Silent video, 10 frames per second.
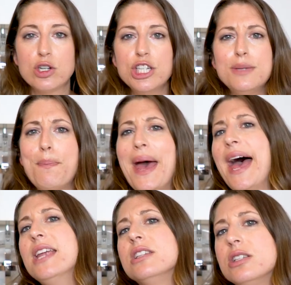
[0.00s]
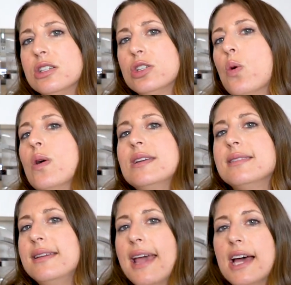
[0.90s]
or just pet
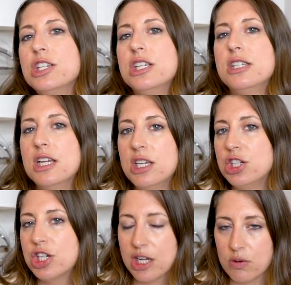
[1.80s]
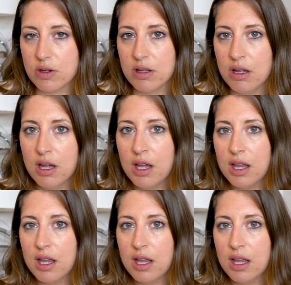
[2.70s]
toys and gadgets in general